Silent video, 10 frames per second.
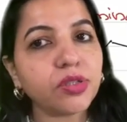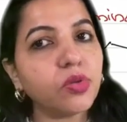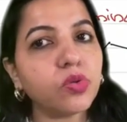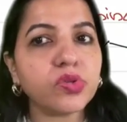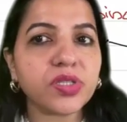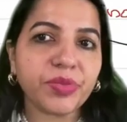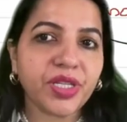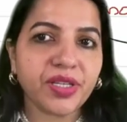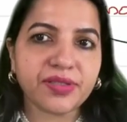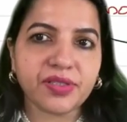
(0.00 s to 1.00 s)

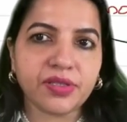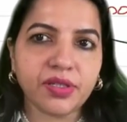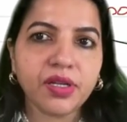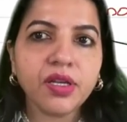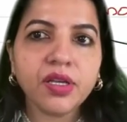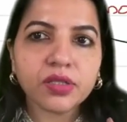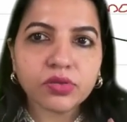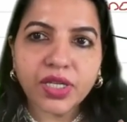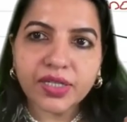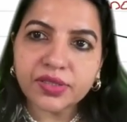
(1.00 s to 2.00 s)
glucosamine, etc. So
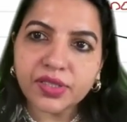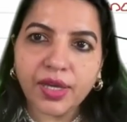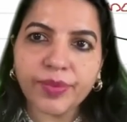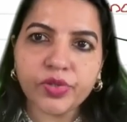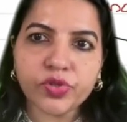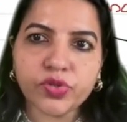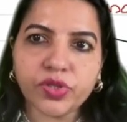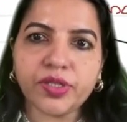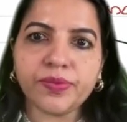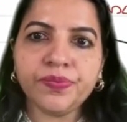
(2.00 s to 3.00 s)
that is an amino sugar.